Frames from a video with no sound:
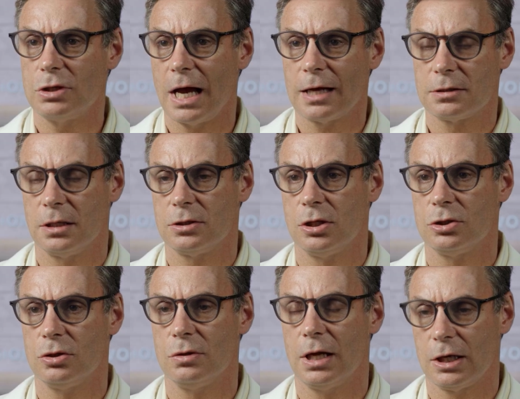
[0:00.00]
access
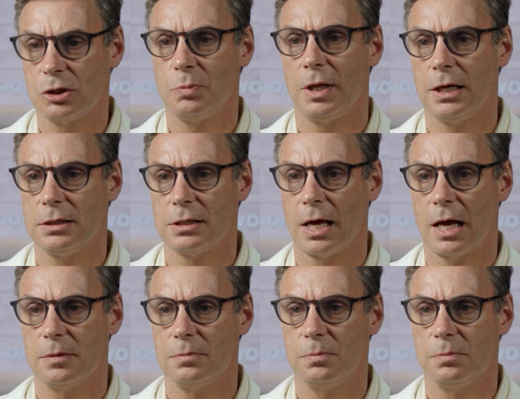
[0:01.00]
issue that explains that.